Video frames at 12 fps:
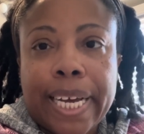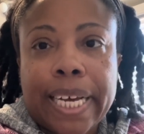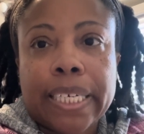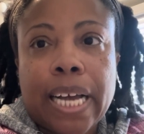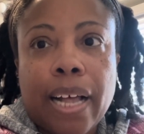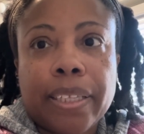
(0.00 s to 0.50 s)
out
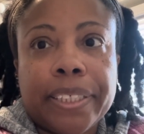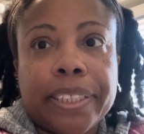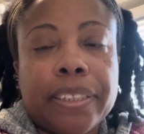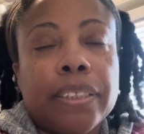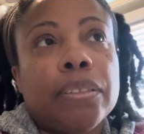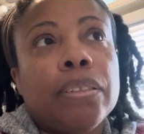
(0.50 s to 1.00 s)
of
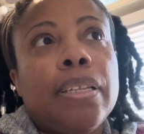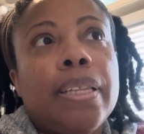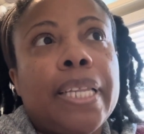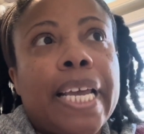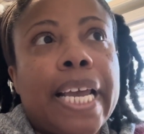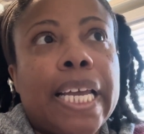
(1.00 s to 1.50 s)
college,
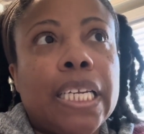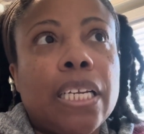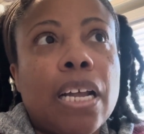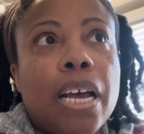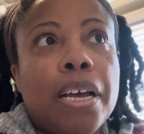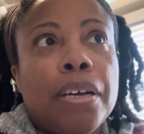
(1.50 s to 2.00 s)
then,
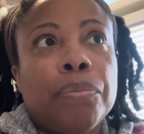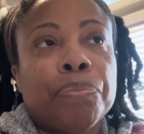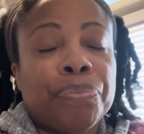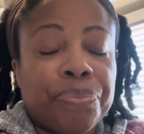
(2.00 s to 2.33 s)
um,